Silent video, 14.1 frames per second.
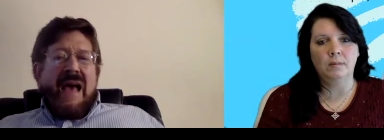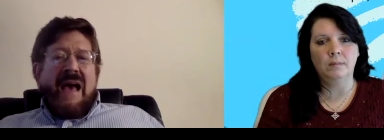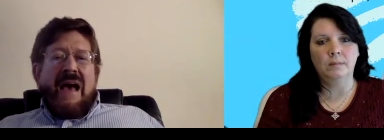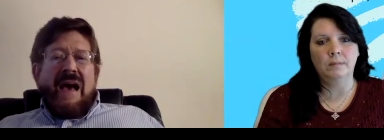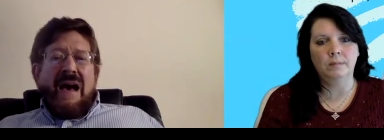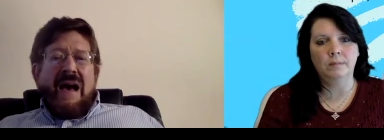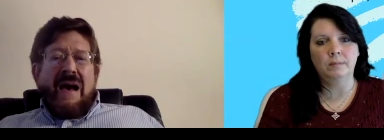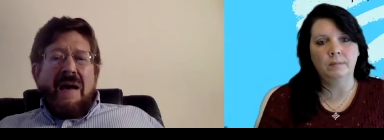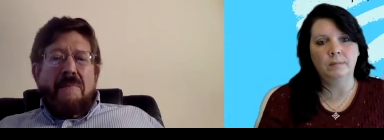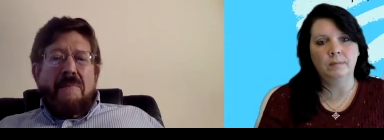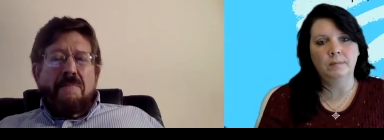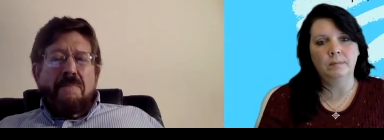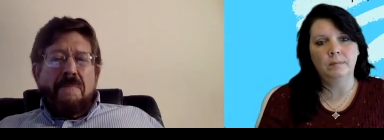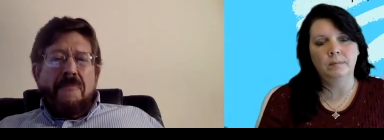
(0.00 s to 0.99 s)

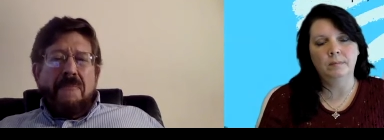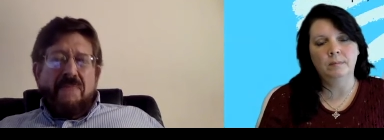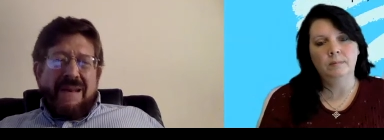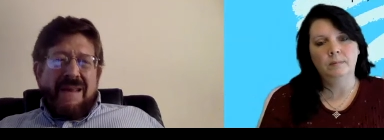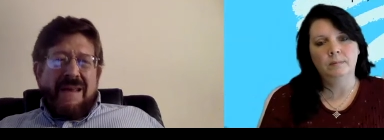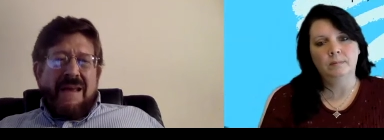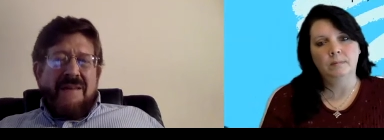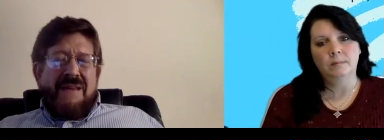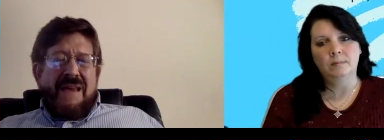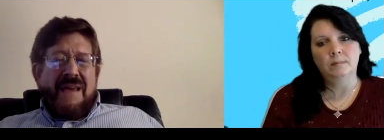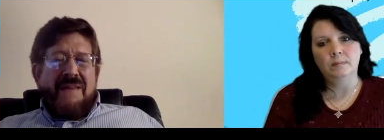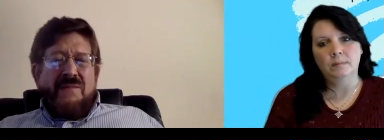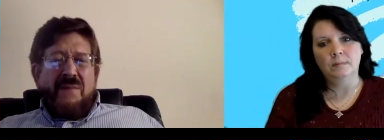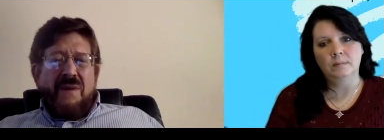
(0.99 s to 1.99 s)
Speaker 1: um, reading isaac
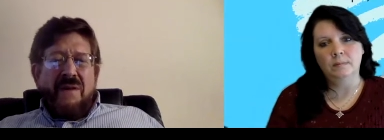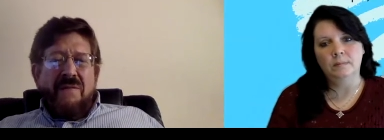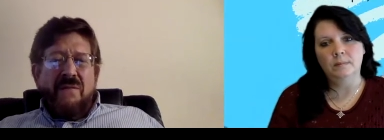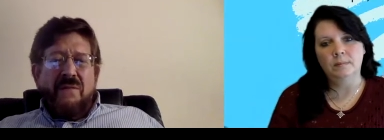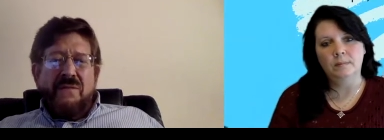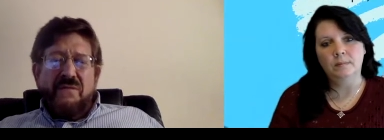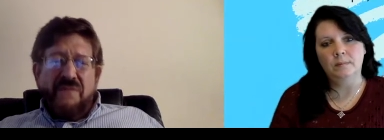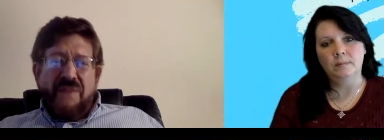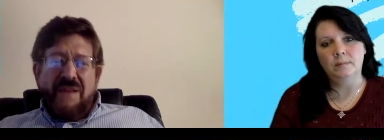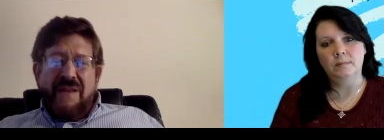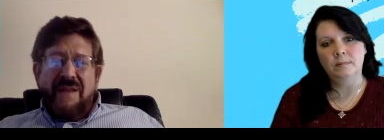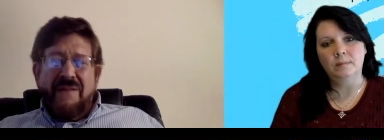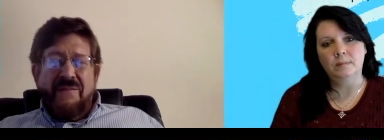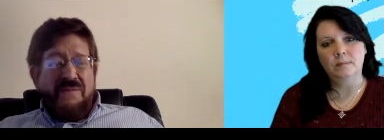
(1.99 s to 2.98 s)
asimov who was
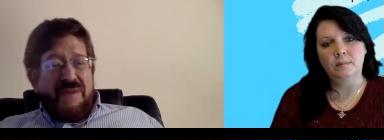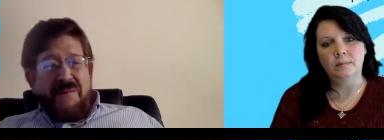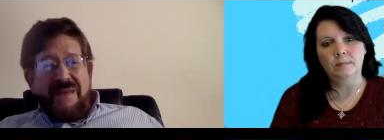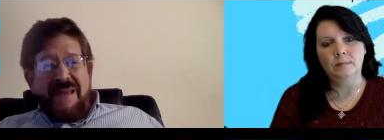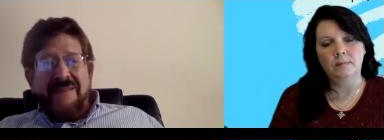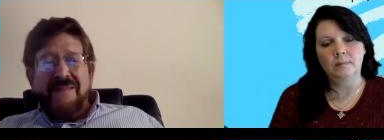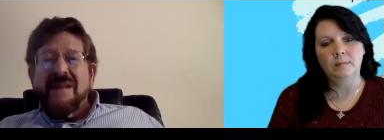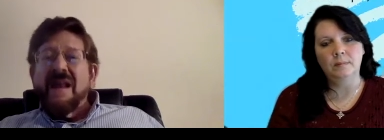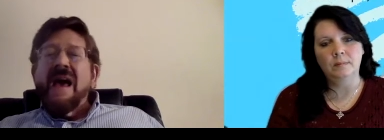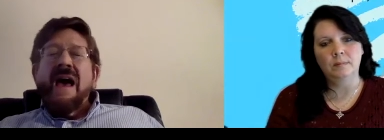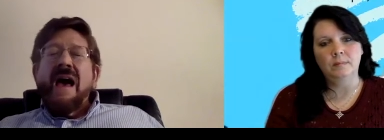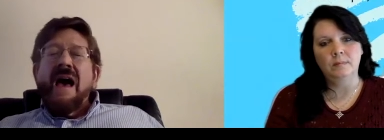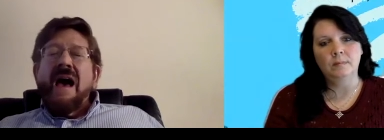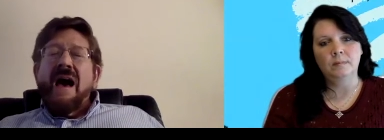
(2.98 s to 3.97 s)
reading james hansen
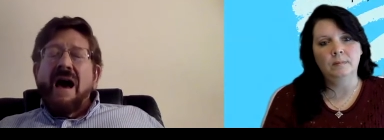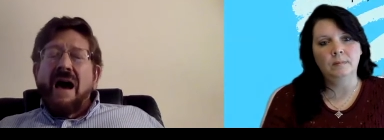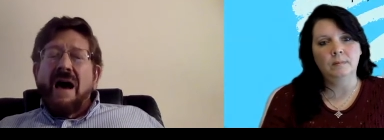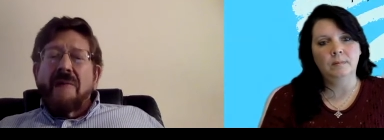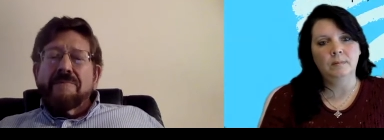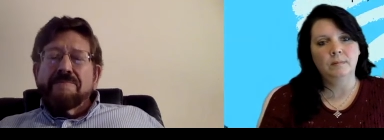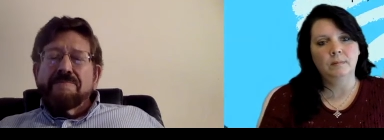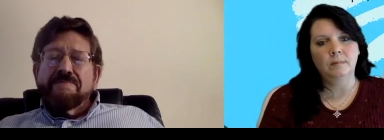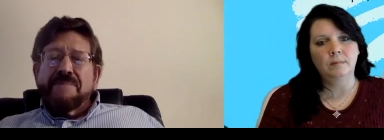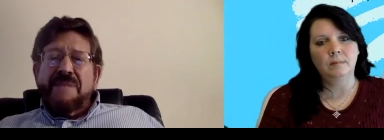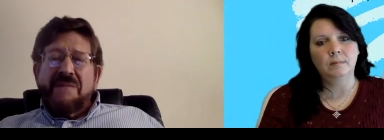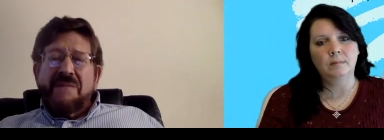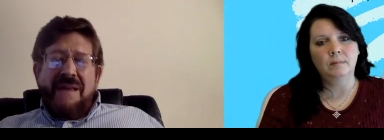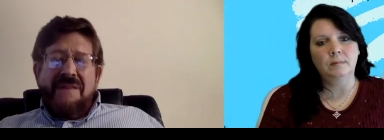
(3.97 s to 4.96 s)
um,
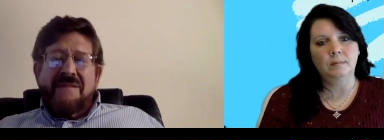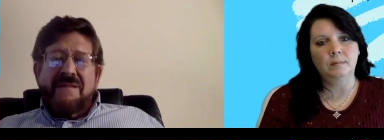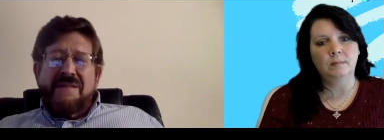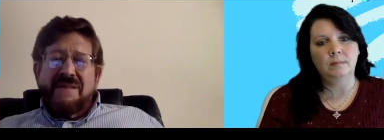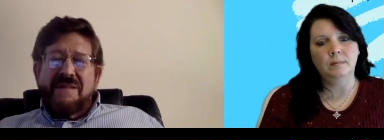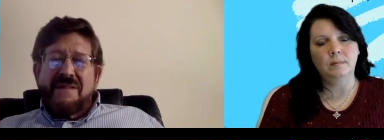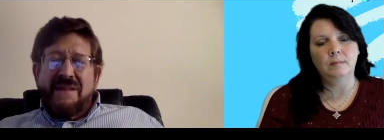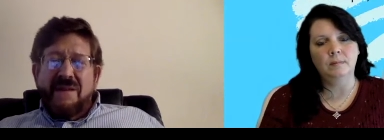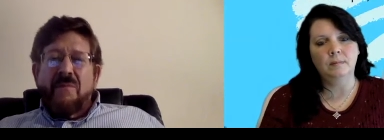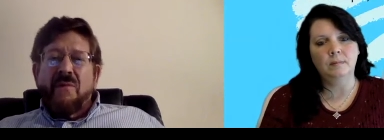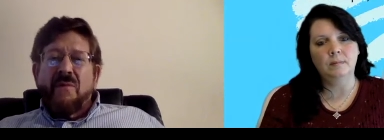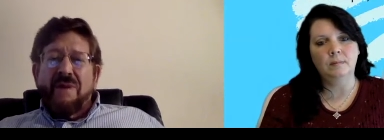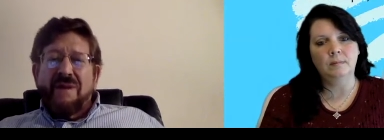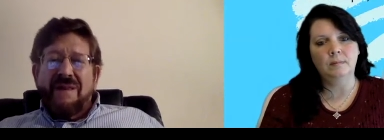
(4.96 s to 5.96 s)
James Hansen is, is the
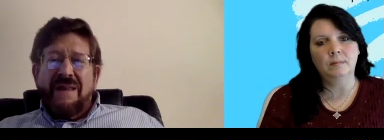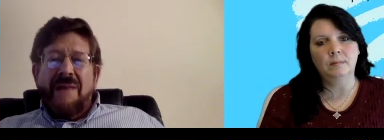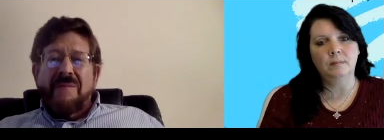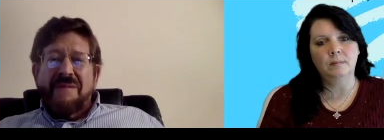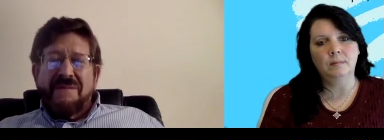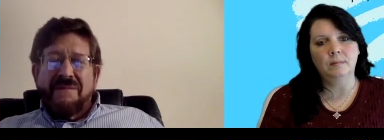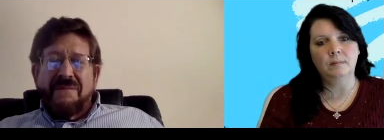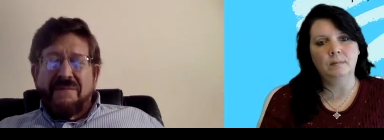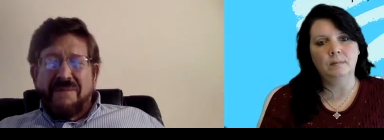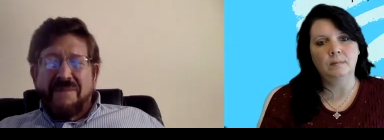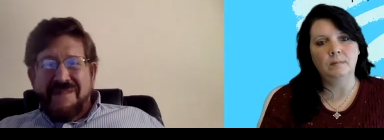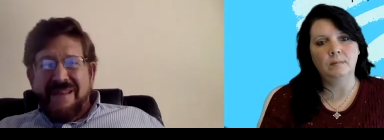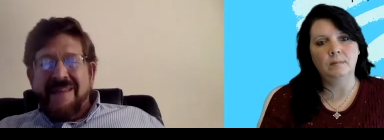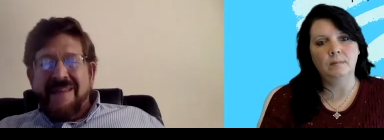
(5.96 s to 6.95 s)
number one climate
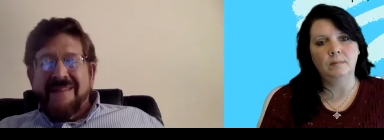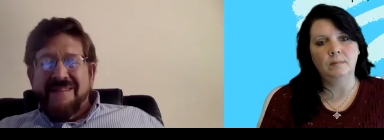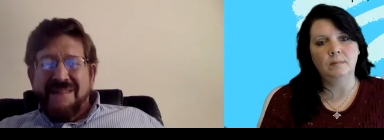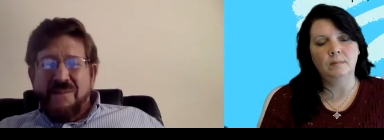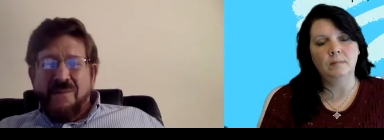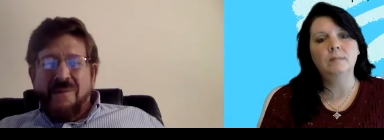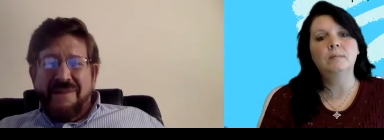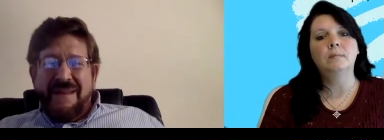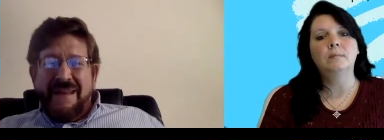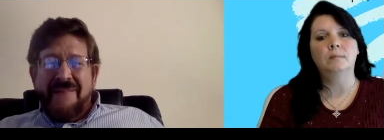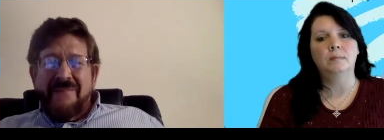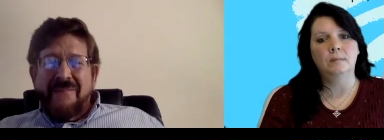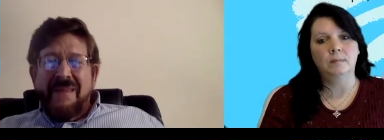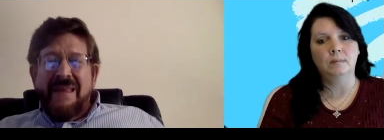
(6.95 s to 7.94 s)
scientist in the world today.
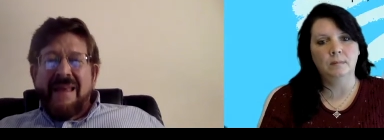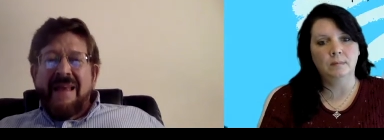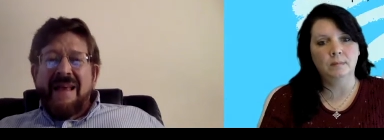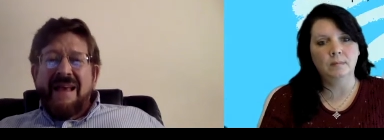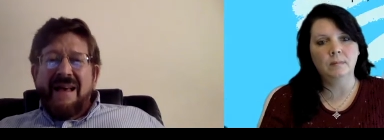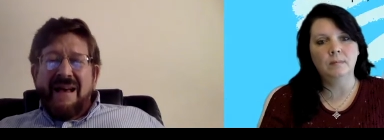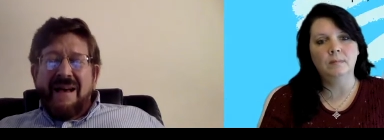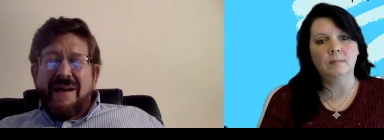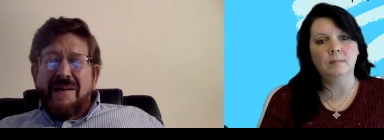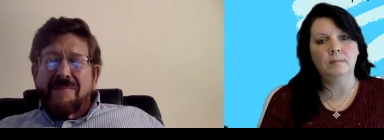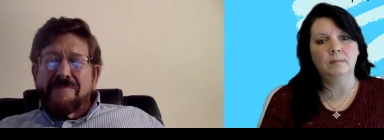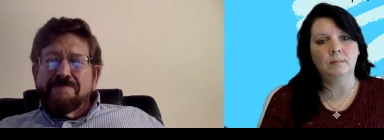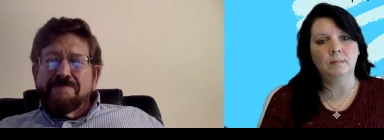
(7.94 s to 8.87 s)
Um,